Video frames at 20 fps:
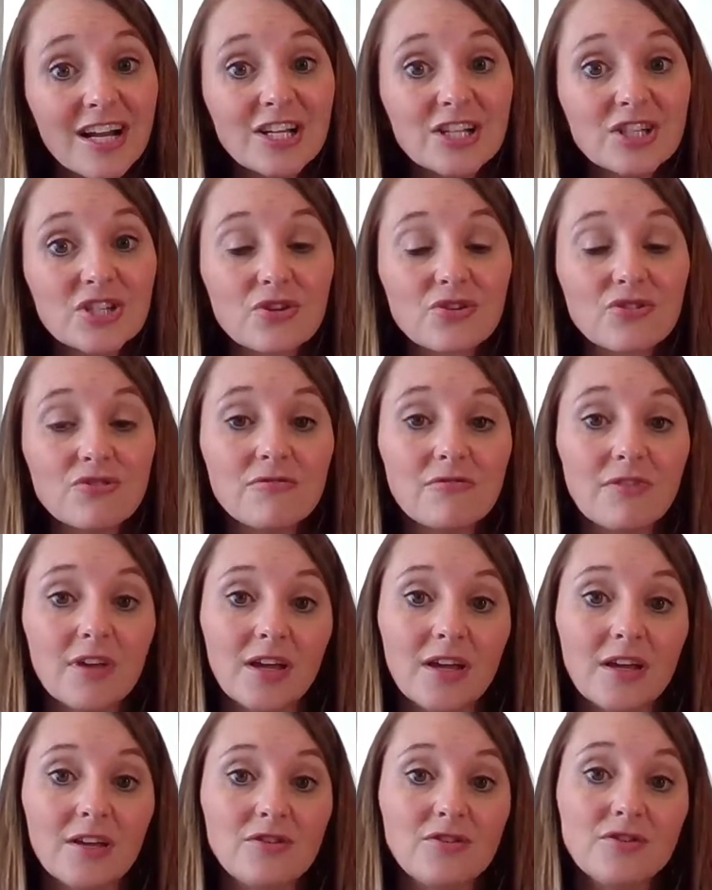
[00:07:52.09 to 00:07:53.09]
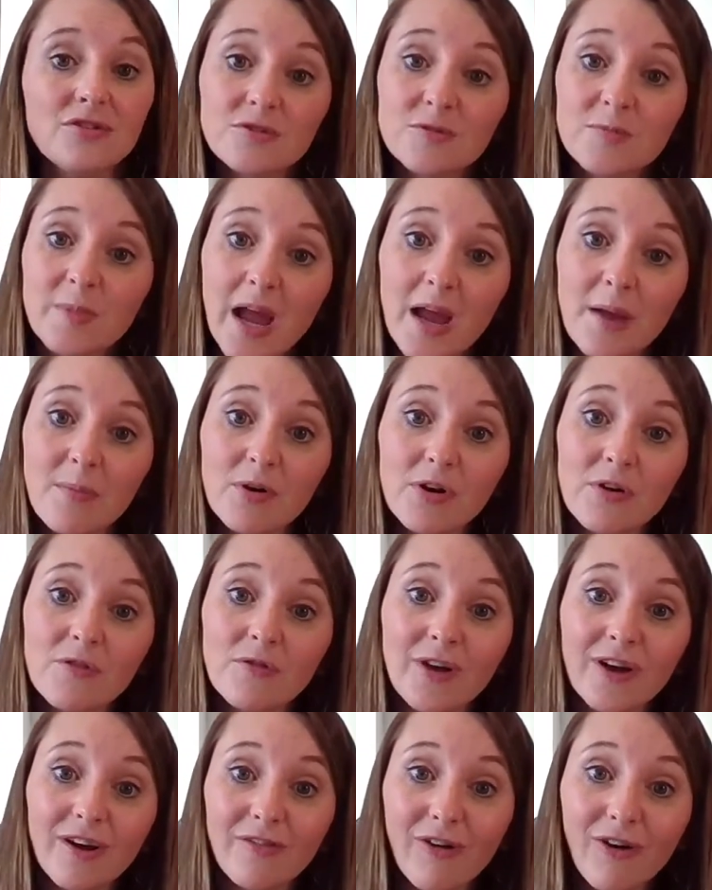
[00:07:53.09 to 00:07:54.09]
So you can use paper if
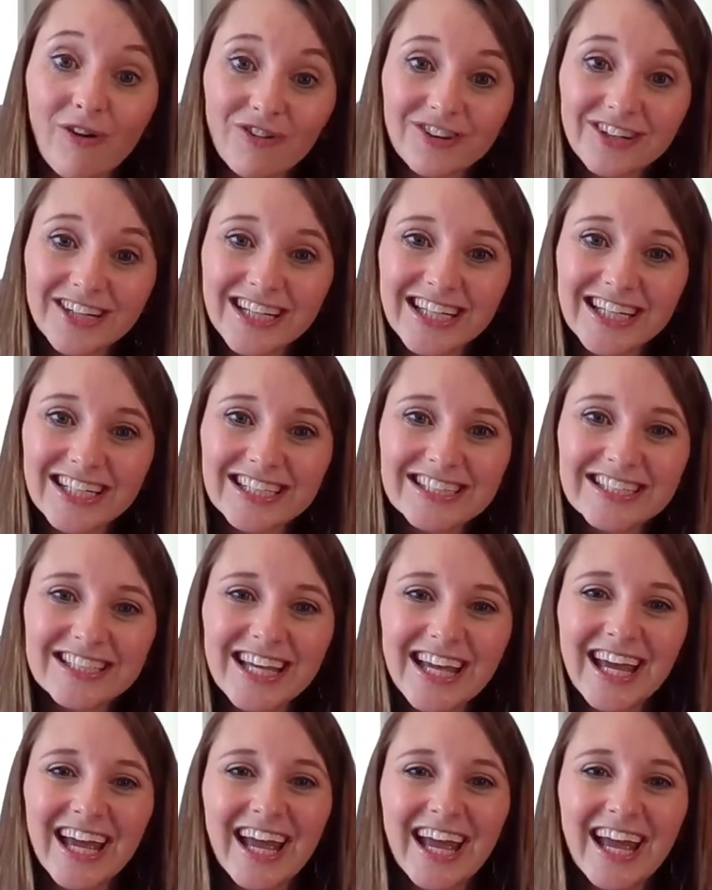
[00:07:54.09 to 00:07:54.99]
you have older kids